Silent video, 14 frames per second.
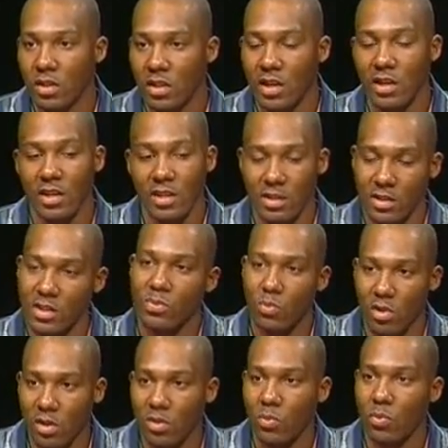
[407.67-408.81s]
Like he's
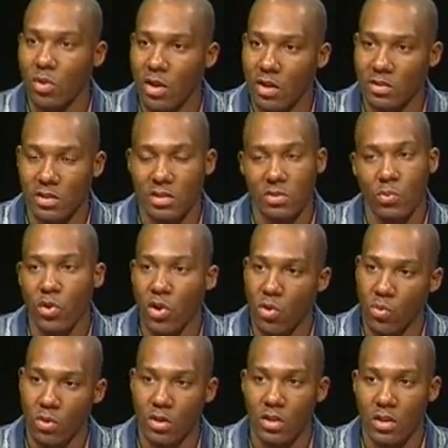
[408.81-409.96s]
one of the ones. He's a
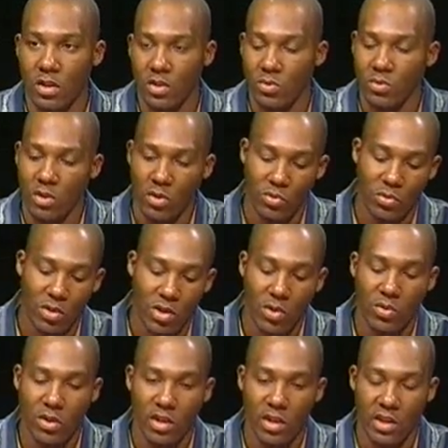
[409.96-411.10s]
real one. You can go
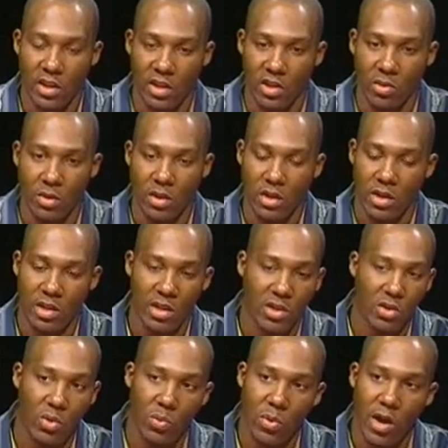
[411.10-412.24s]
get him and he
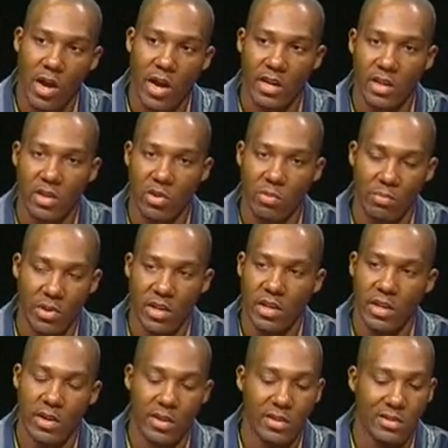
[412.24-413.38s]
gonna ride. He gonna be
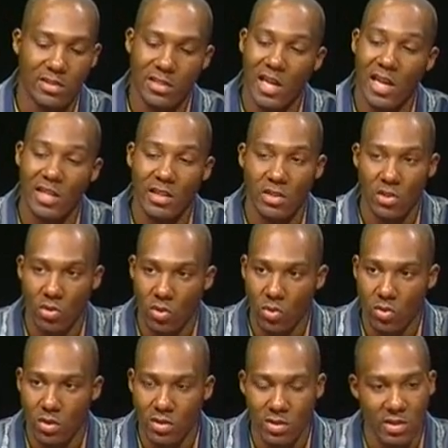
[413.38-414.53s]
there. He's a solid dude.
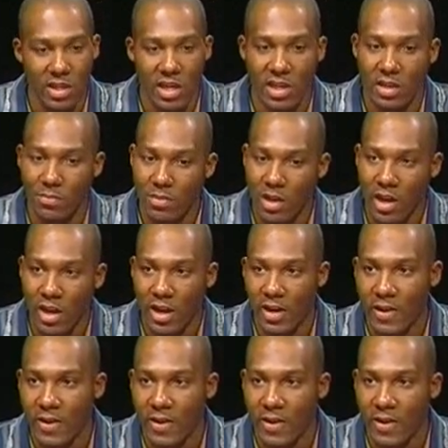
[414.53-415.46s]
He's a stand-up guy.